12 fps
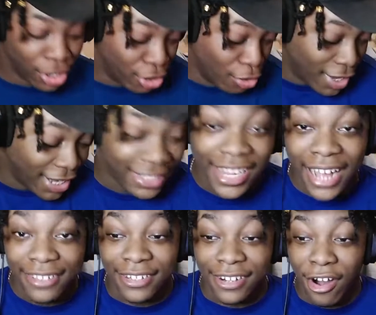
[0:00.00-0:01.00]
You get shot
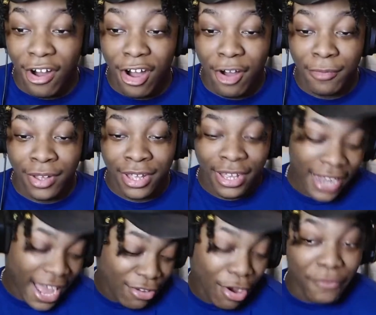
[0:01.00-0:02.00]
to the arm,
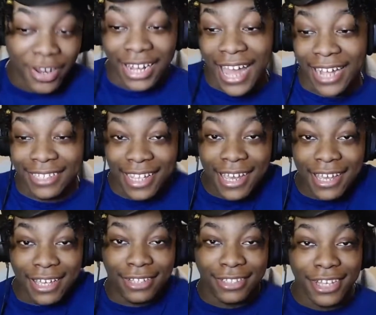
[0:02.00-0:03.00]
now you over there like
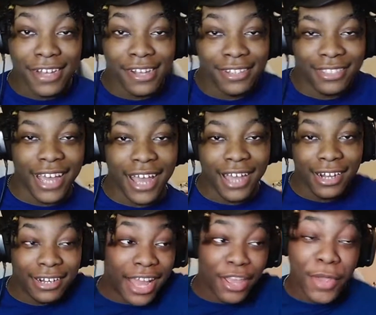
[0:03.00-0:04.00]
these. You know what I'm
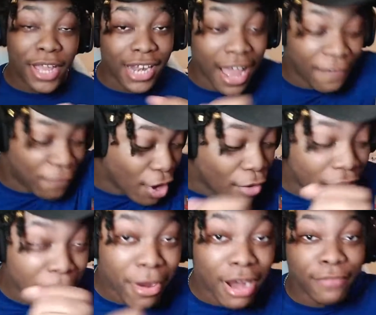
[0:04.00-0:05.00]
saying? Now you hitting that
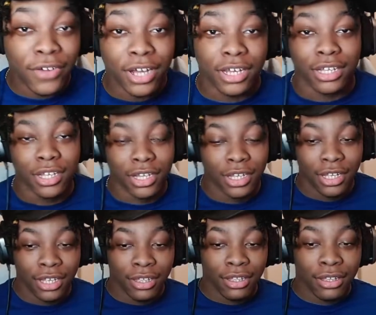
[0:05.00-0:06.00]
4-1 motherfucker.
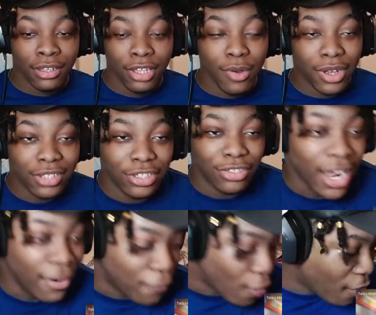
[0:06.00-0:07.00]
You wasn't trying
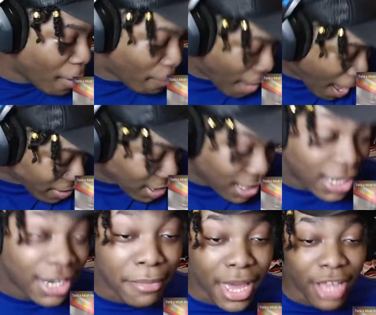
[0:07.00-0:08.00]
to 4-1 bop, but the nigga
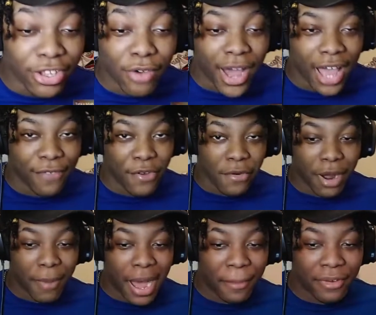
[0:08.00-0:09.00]
that made your ass 4-1
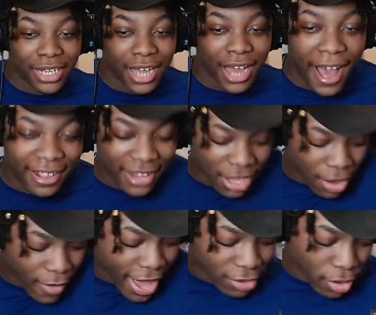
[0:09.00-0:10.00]
bop on the guys. Now your
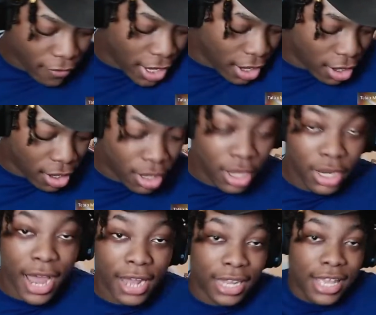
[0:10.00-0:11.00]
ass over here.
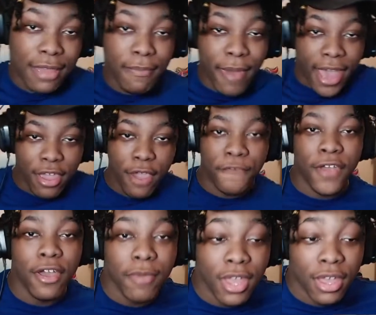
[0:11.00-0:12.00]
Now lean back. You
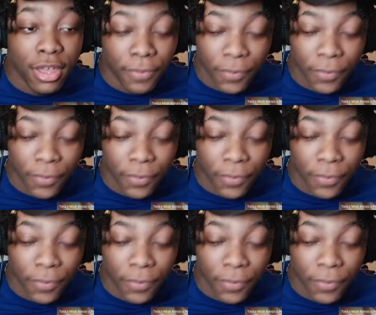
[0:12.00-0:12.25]
feel me?